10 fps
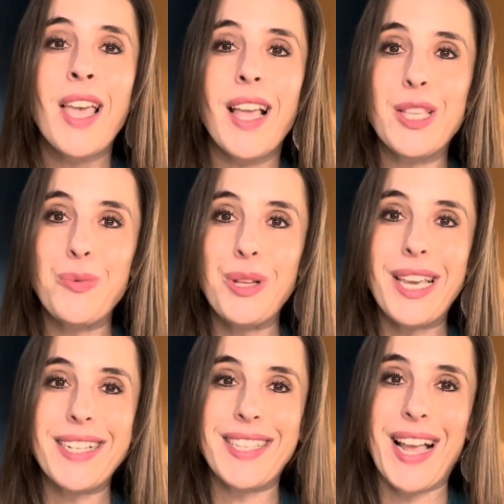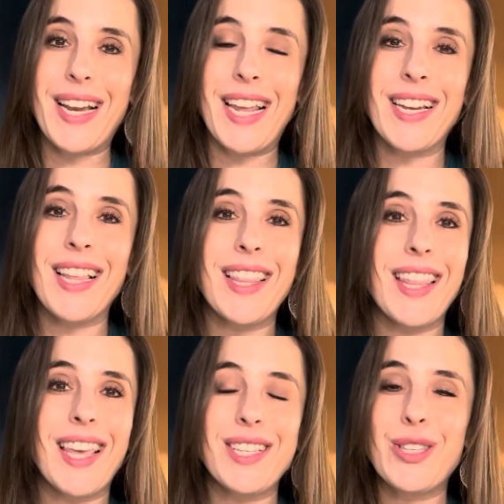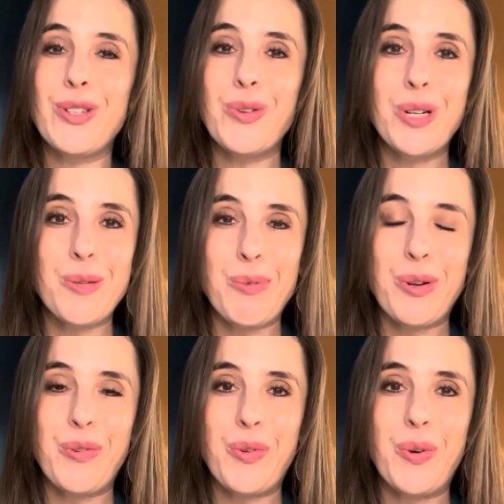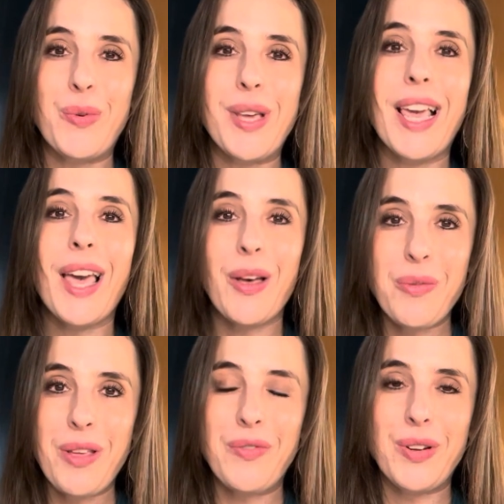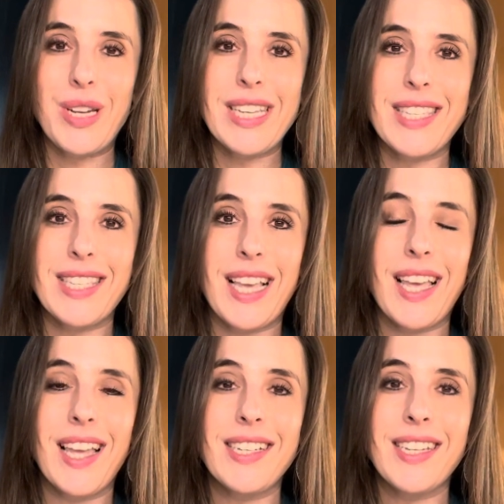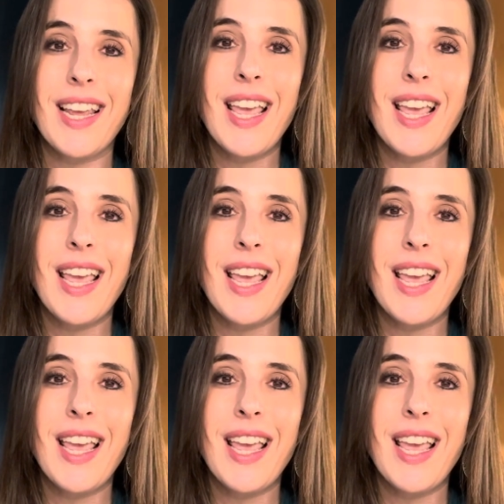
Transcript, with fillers: It's really exciting. The store is beautiful. We can't wait for you to see it.